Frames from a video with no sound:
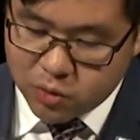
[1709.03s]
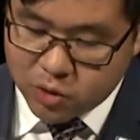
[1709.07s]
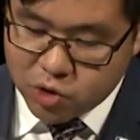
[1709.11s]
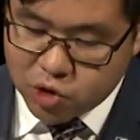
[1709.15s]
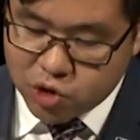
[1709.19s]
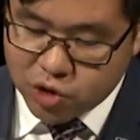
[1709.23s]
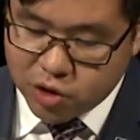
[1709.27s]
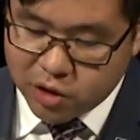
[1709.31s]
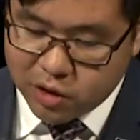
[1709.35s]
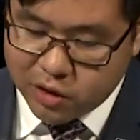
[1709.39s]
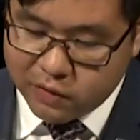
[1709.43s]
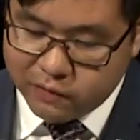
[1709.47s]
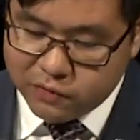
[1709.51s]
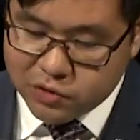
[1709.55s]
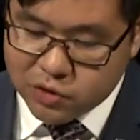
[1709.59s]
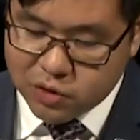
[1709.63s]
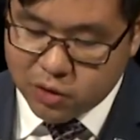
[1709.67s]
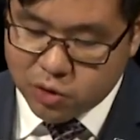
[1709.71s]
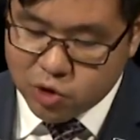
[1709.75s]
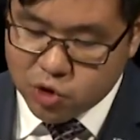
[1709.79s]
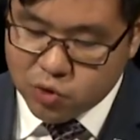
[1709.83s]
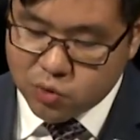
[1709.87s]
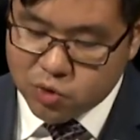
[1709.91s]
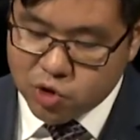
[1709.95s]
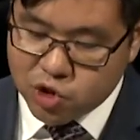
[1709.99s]
achieve
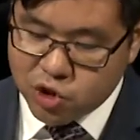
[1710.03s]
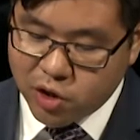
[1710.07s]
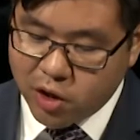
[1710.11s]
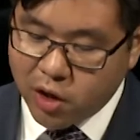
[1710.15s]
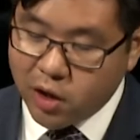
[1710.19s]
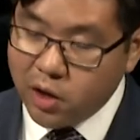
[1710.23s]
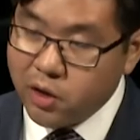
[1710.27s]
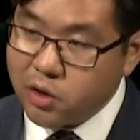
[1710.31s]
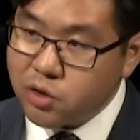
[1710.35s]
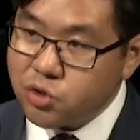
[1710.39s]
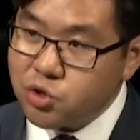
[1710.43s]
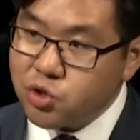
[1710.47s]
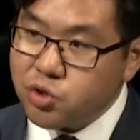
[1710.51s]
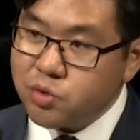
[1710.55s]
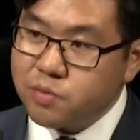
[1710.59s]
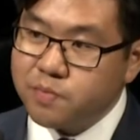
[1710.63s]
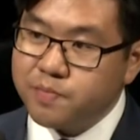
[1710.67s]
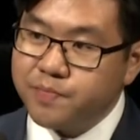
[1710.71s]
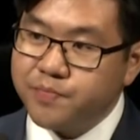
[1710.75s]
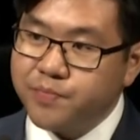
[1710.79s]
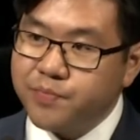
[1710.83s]
social change.